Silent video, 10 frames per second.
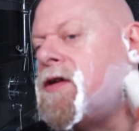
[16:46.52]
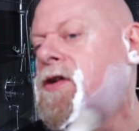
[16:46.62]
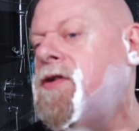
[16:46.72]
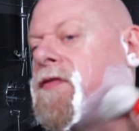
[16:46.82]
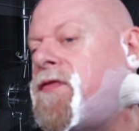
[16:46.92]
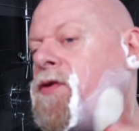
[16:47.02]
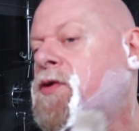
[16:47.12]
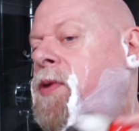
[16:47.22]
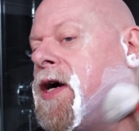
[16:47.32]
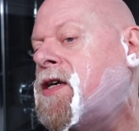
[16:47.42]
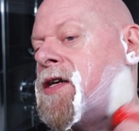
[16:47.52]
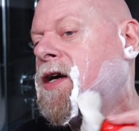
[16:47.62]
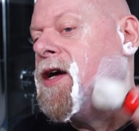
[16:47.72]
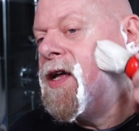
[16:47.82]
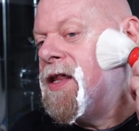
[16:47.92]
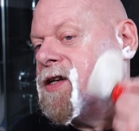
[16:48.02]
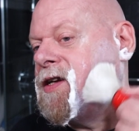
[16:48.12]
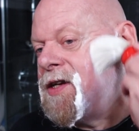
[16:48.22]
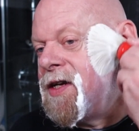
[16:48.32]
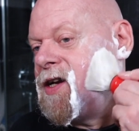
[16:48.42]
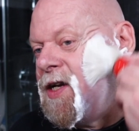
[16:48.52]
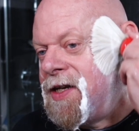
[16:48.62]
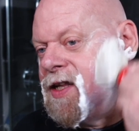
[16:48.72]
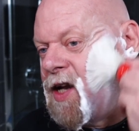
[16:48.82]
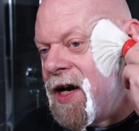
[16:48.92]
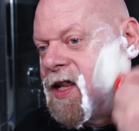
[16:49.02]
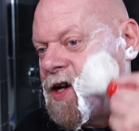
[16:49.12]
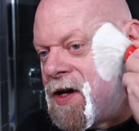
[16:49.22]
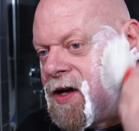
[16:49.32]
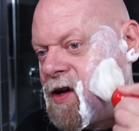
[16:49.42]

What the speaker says: do the fourth pass. This is still eating the lather.